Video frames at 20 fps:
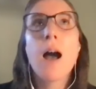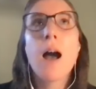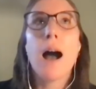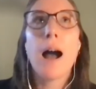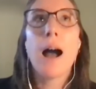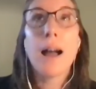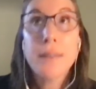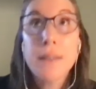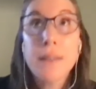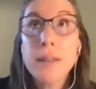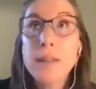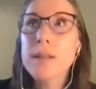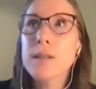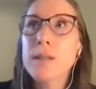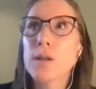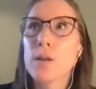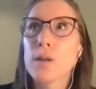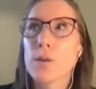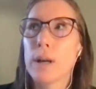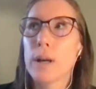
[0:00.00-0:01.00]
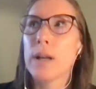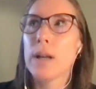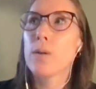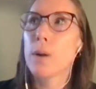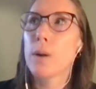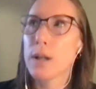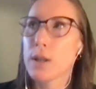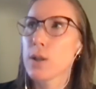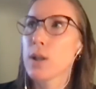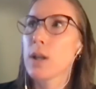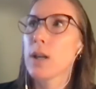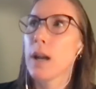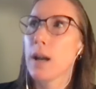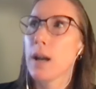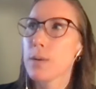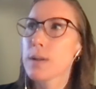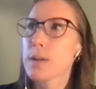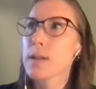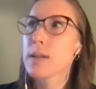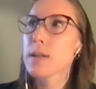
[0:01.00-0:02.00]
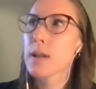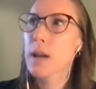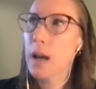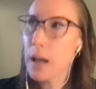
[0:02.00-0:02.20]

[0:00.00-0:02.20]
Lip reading: I think that's a great question. And I was